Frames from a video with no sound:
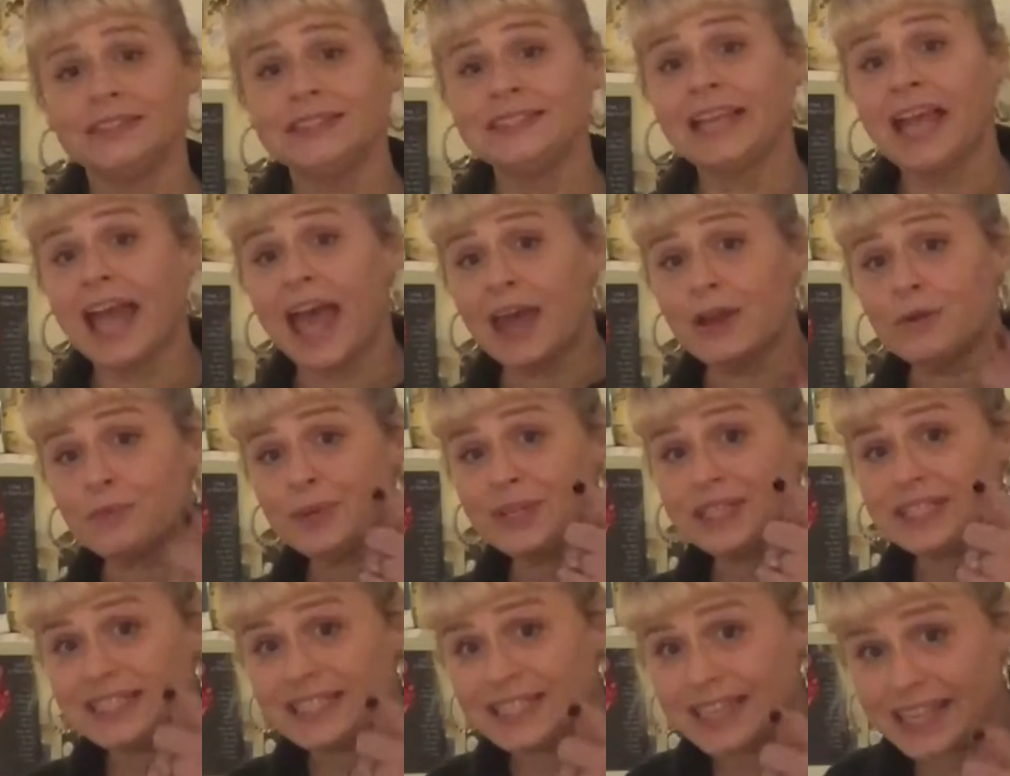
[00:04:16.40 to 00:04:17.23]
And
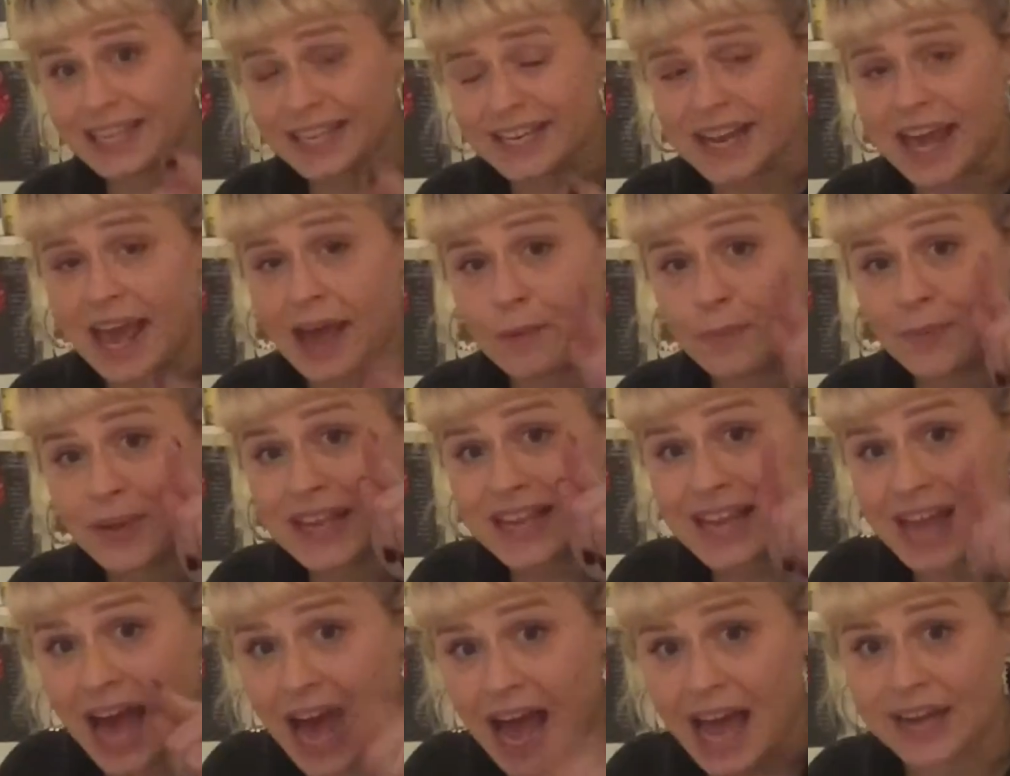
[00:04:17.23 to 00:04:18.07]
we did, and we
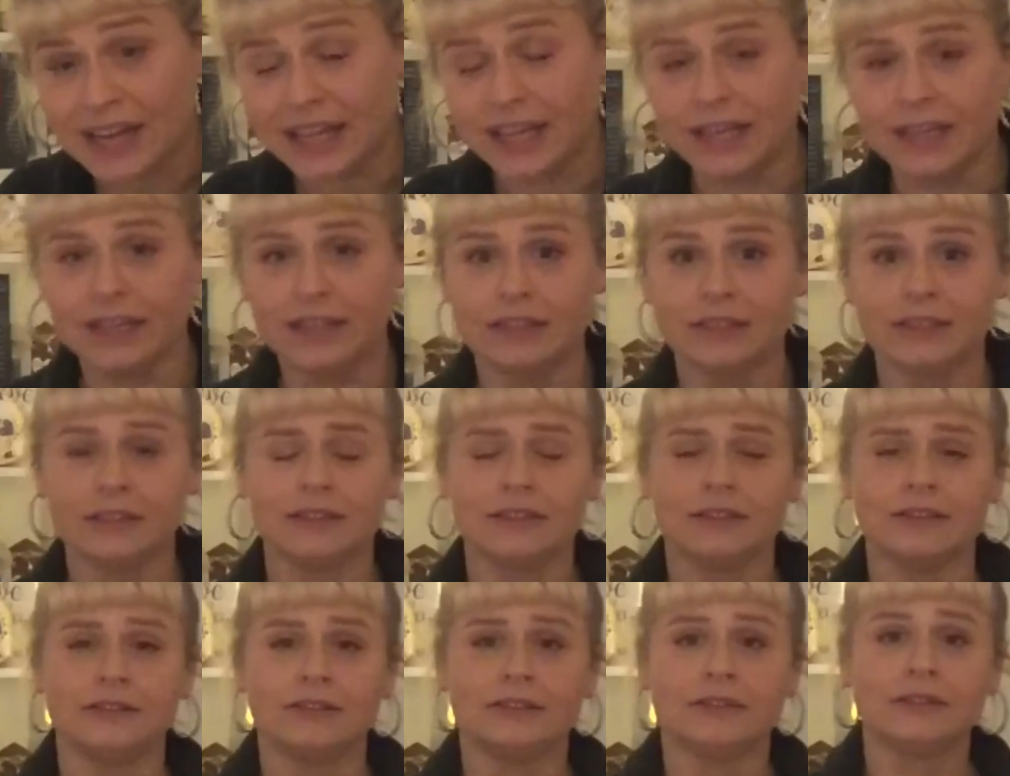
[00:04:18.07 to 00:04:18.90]
got it.
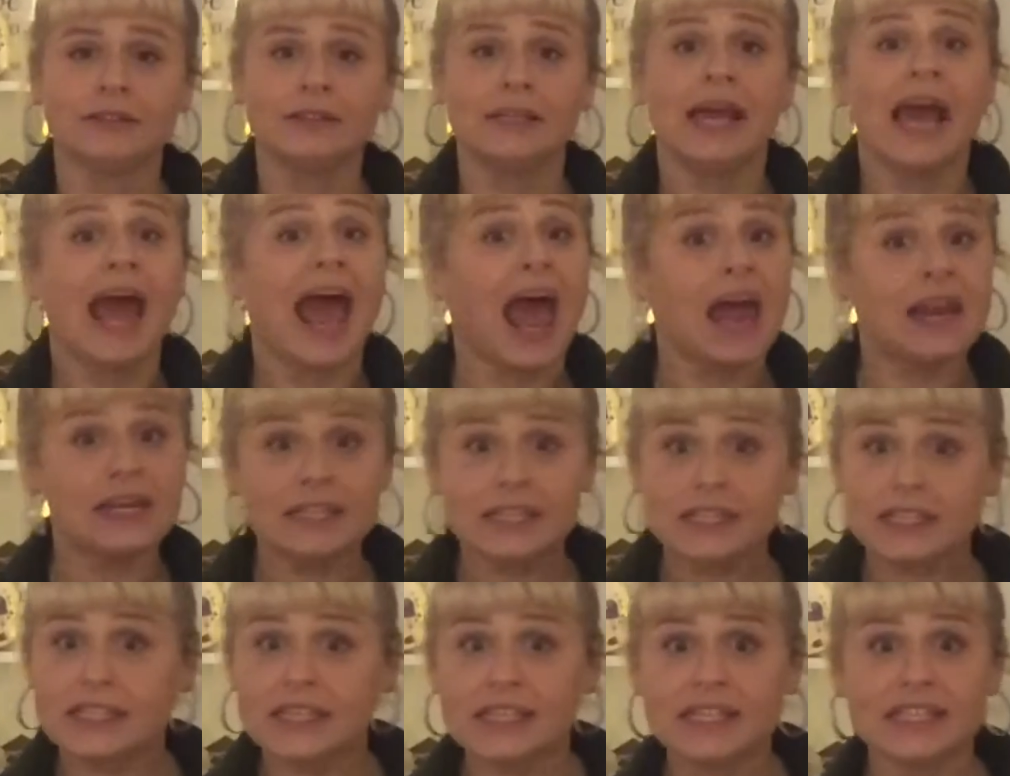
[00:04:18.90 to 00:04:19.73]
And
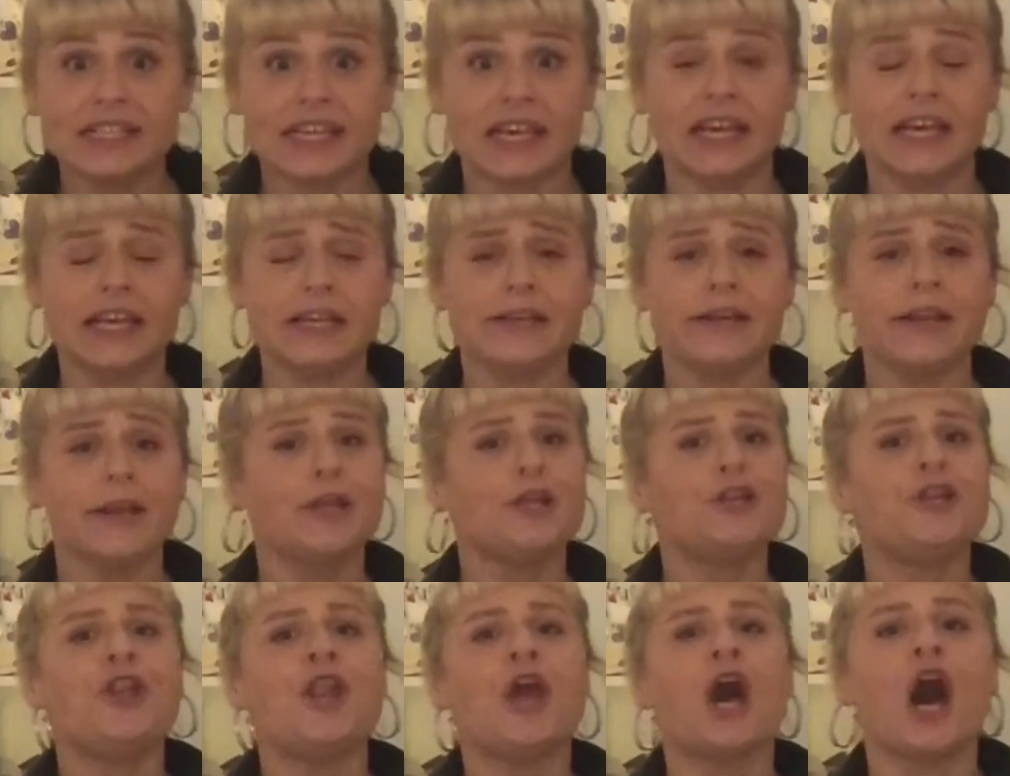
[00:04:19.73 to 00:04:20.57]
is this it?
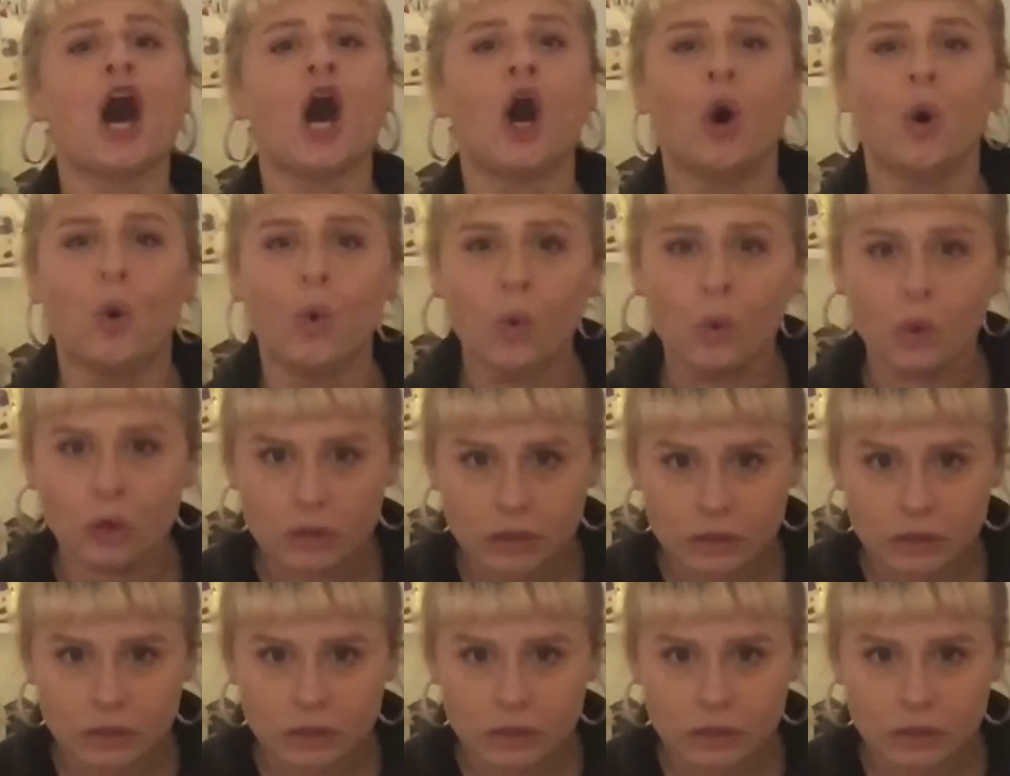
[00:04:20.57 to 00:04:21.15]
No.